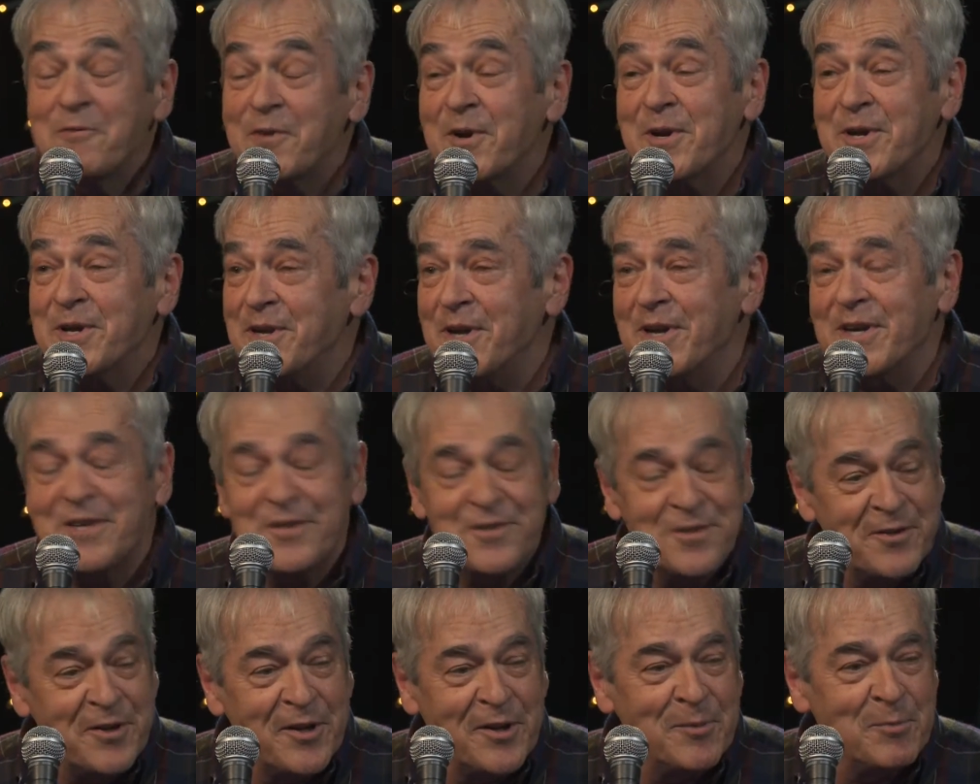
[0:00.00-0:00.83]
very
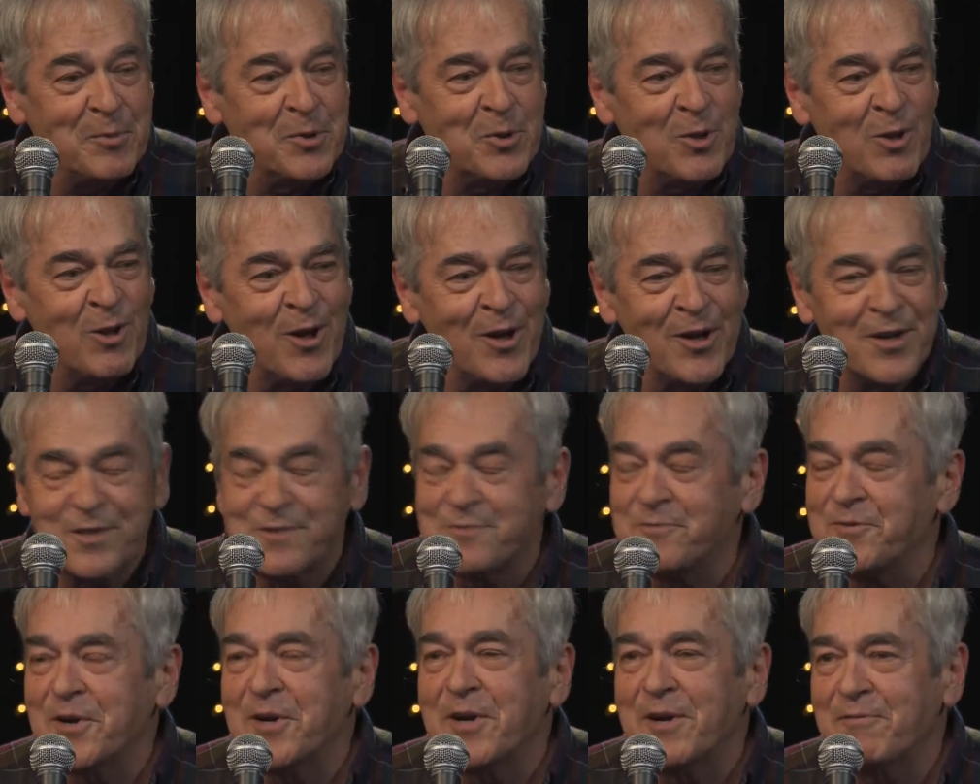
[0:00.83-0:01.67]
nice tablecloths,
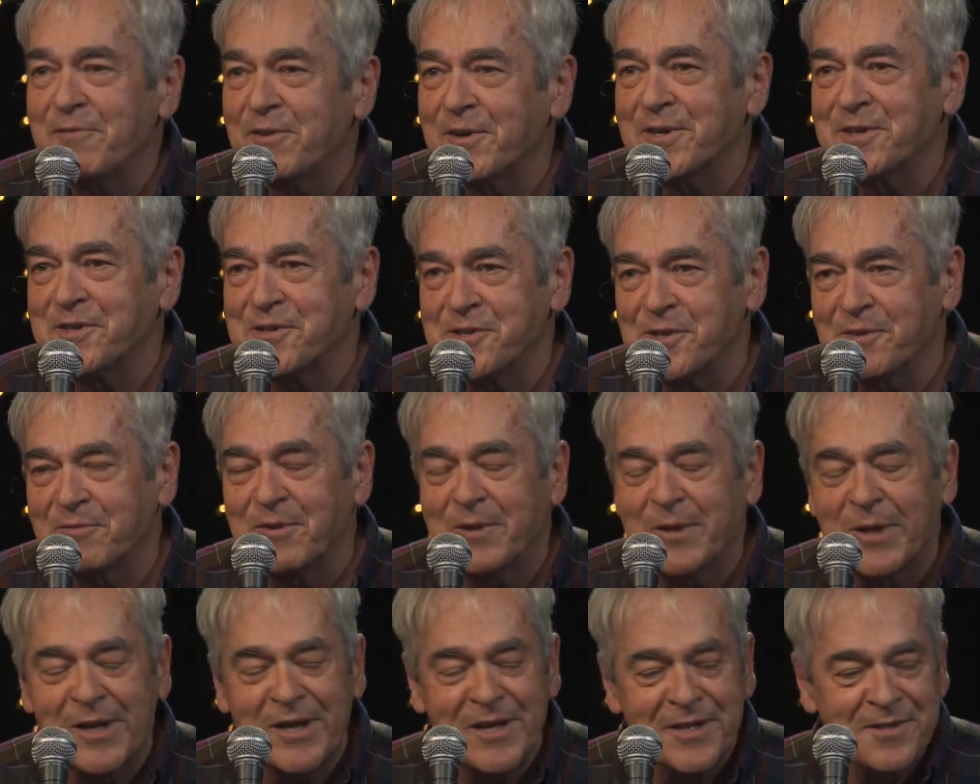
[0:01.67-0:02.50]
very very
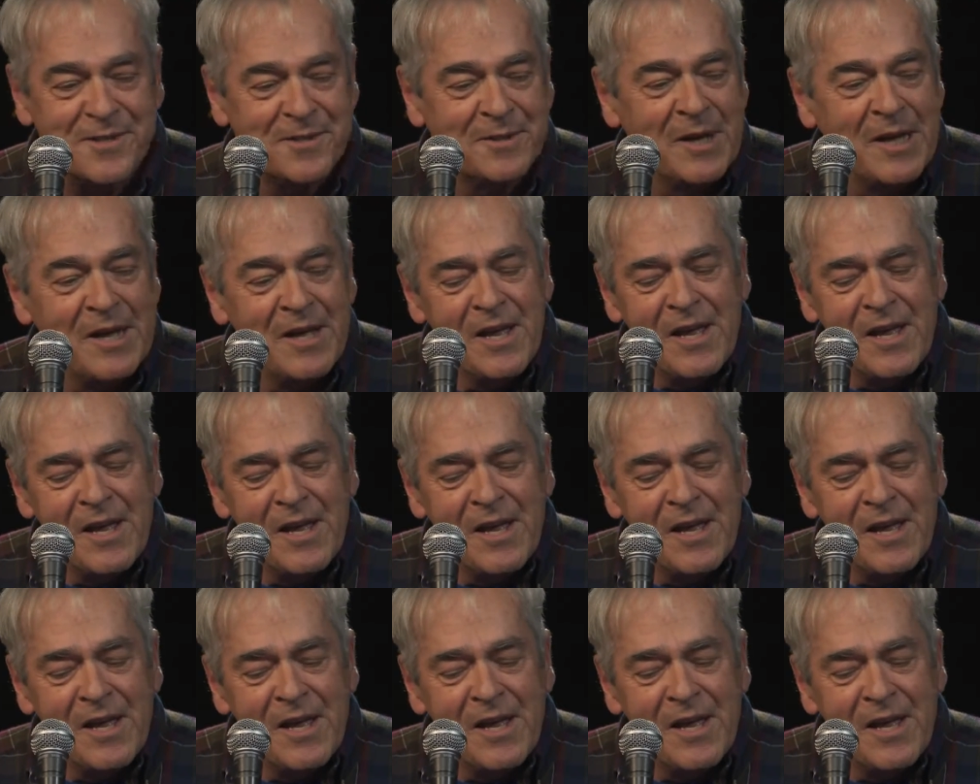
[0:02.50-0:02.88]
civilized.